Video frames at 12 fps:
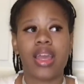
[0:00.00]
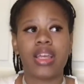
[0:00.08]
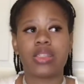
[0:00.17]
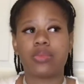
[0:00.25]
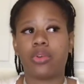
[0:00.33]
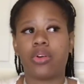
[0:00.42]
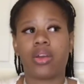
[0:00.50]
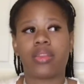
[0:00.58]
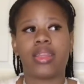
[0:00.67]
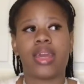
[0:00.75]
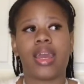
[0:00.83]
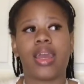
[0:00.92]
It's more
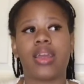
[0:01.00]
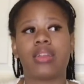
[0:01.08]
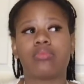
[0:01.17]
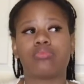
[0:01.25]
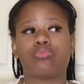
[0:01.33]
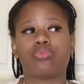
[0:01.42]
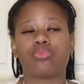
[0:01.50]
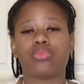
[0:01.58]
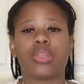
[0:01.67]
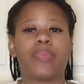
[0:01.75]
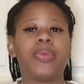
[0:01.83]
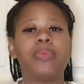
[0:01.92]
that
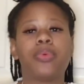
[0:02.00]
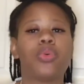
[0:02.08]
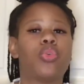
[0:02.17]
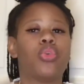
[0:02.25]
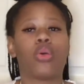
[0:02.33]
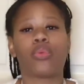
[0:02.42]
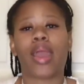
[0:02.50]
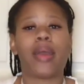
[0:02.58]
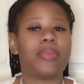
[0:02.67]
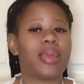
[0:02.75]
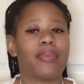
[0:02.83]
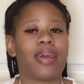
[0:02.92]
the people who are
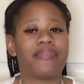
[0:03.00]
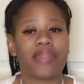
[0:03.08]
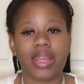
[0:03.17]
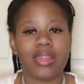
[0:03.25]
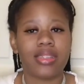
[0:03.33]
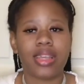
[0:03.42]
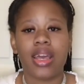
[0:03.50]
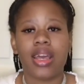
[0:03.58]
around me in my face.